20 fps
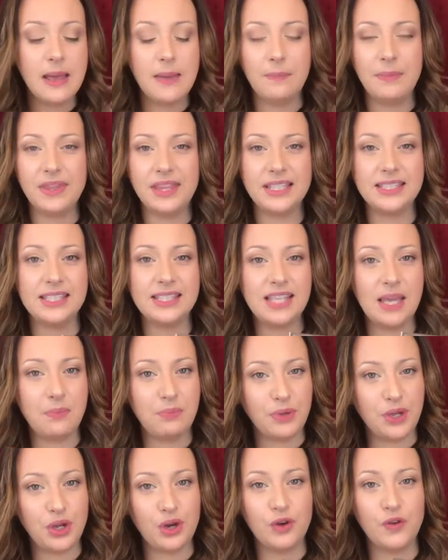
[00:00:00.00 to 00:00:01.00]
but this is a
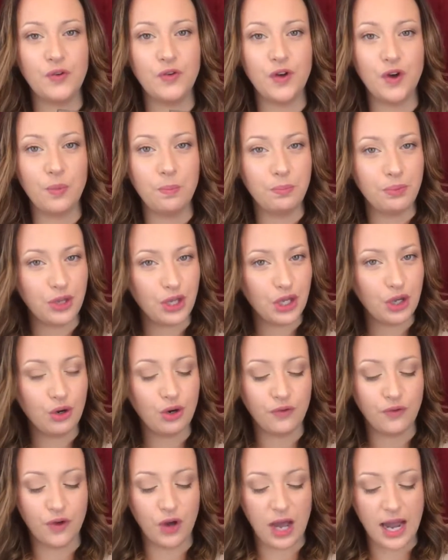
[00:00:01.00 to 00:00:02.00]
beautiful,
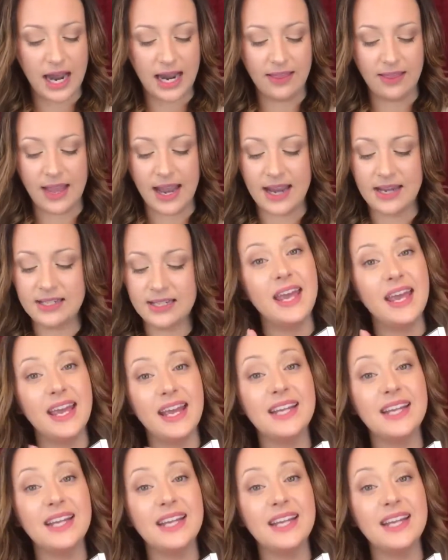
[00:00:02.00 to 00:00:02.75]
beautiful highlight.